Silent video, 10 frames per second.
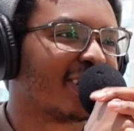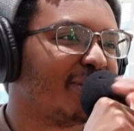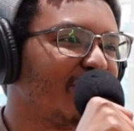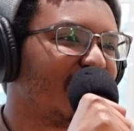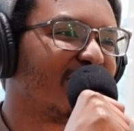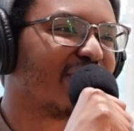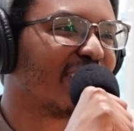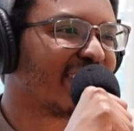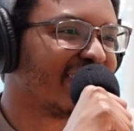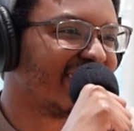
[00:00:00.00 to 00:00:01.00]
I mean, we were
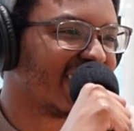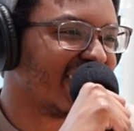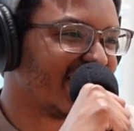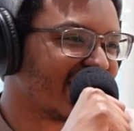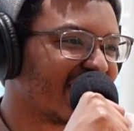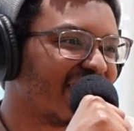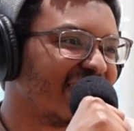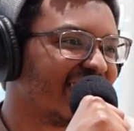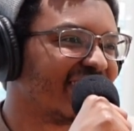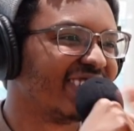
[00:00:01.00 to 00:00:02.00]
talking in the
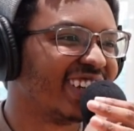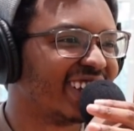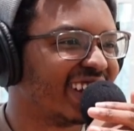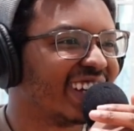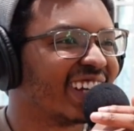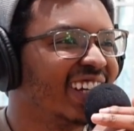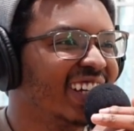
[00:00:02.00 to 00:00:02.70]
car the other day, like,